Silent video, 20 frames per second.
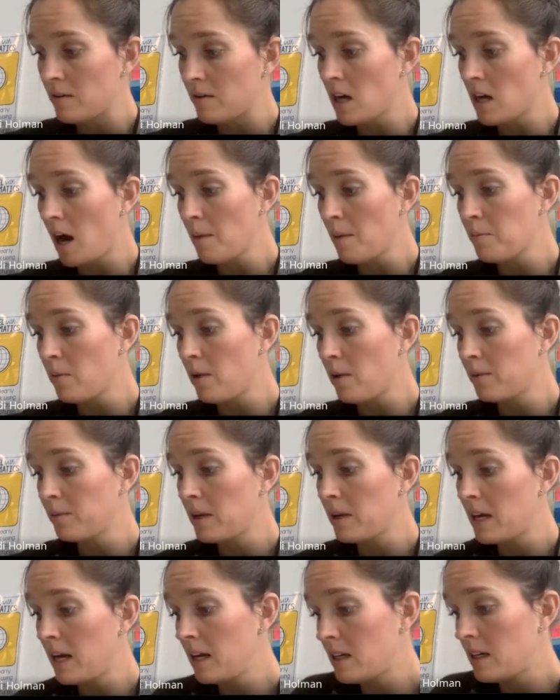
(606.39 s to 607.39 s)
top one we
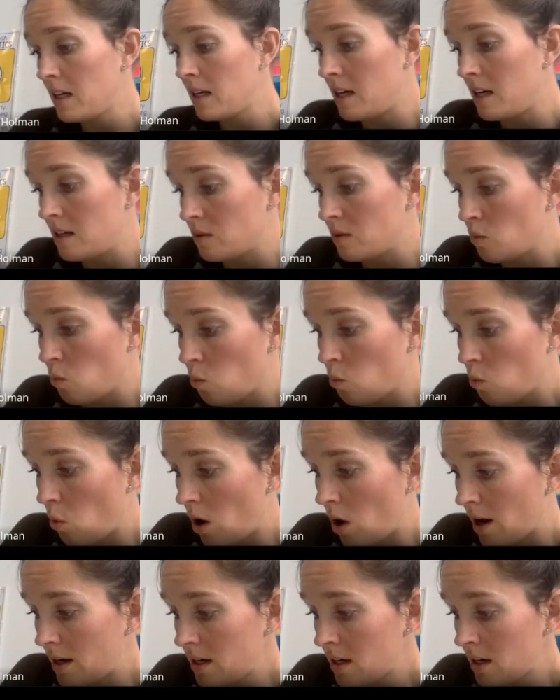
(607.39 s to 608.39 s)
hit is
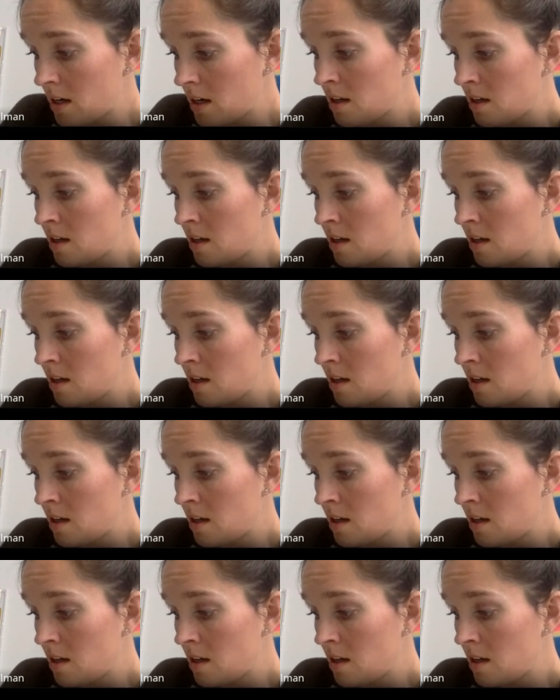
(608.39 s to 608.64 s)
1.